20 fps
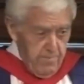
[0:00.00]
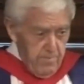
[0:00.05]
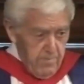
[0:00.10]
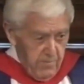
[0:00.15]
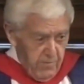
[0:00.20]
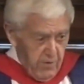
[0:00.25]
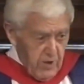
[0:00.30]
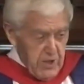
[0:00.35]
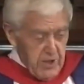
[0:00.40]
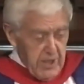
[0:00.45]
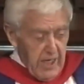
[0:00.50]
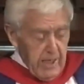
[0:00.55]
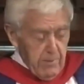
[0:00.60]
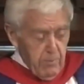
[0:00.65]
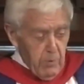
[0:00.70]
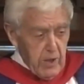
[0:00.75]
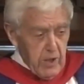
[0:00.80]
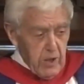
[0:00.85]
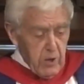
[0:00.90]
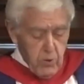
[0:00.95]
For a start,
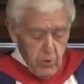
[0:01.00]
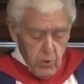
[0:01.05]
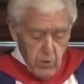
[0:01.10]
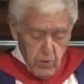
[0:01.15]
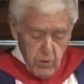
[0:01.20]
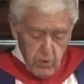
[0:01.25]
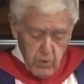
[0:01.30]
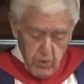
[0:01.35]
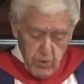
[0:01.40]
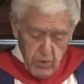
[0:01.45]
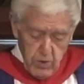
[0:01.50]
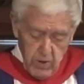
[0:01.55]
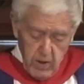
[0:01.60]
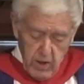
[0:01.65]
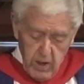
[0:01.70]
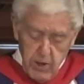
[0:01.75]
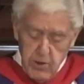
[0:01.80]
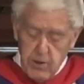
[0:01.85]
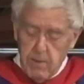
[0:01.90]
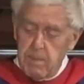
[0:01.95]
we can call
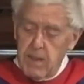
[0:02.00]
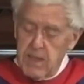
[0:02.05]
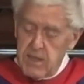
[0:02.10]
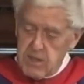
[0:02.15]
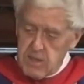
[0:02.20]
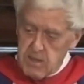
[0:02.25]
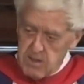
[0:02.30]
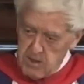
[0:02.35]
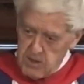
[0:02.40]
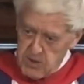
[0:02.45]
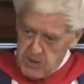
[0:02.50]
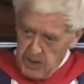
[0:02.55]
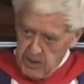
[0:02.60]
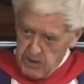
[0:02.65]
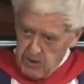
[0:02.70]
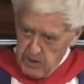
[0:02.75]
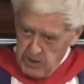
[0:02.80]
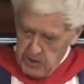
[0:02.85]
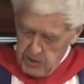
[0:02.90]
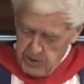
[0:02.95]
on the best
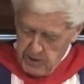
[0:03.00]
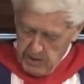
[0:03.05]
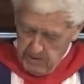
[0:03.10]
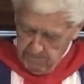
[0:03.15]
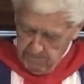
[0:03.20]
psychology